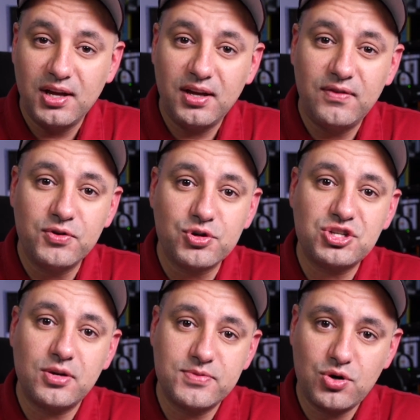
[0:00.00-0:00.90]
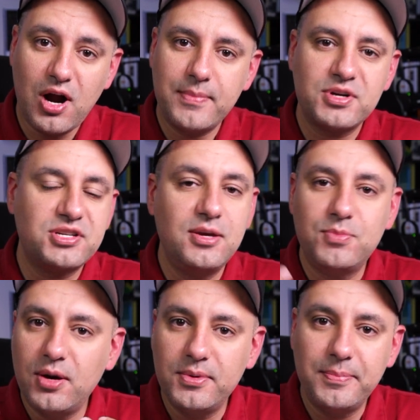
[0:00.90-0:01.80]
if your subscribers keep
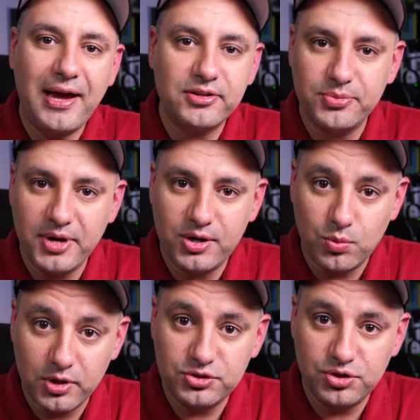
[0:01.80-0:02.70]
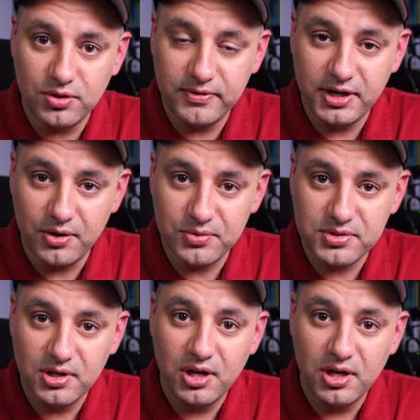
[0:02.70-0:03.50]
coming back no matter what to your videos.